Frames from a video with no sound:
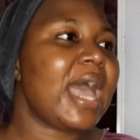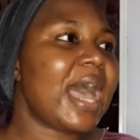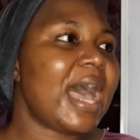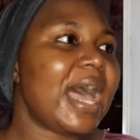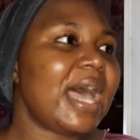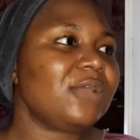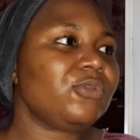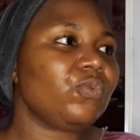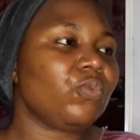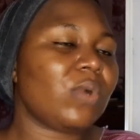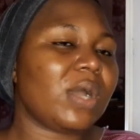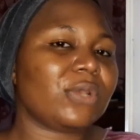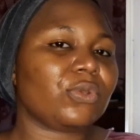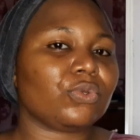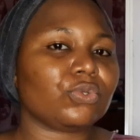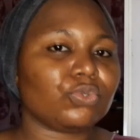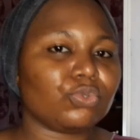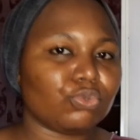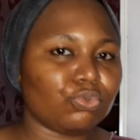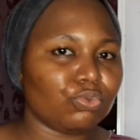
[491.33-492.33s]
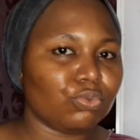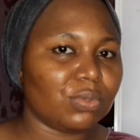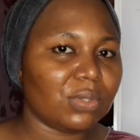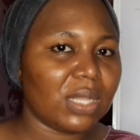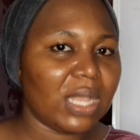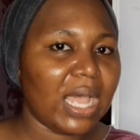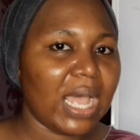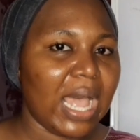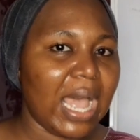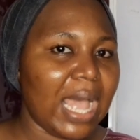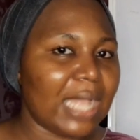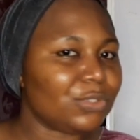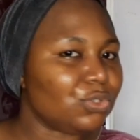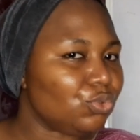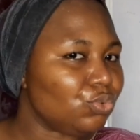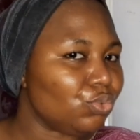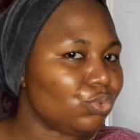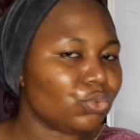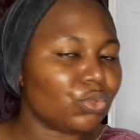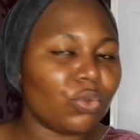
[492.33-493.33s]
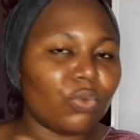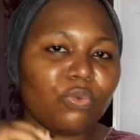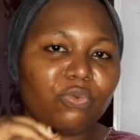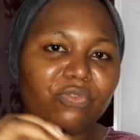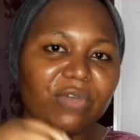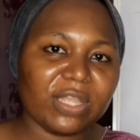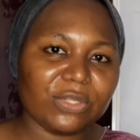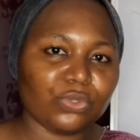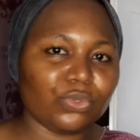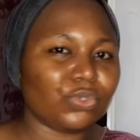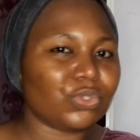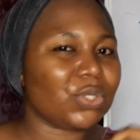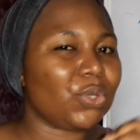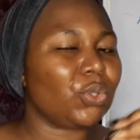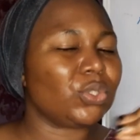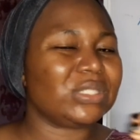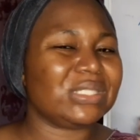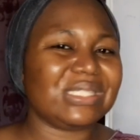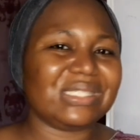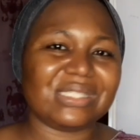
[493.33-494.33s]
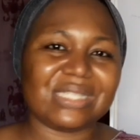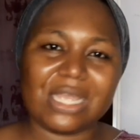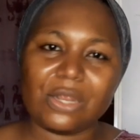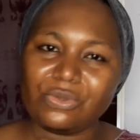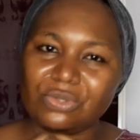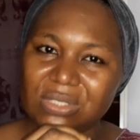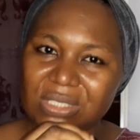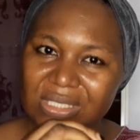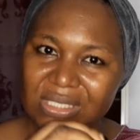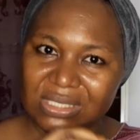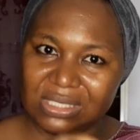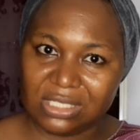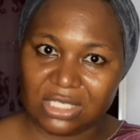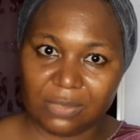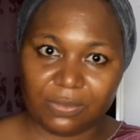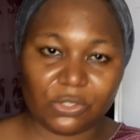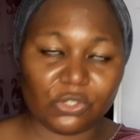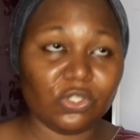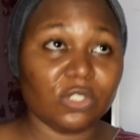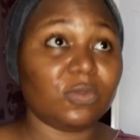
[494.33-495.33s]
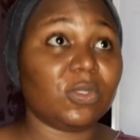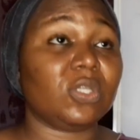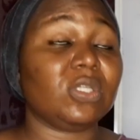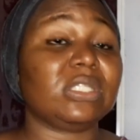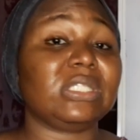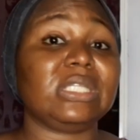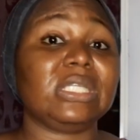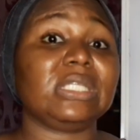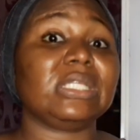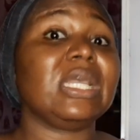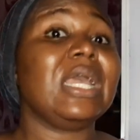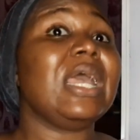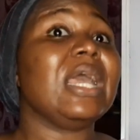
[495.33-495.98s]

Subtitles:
Add one or two, and do not overdose on these tyrosinase inhibitors, because they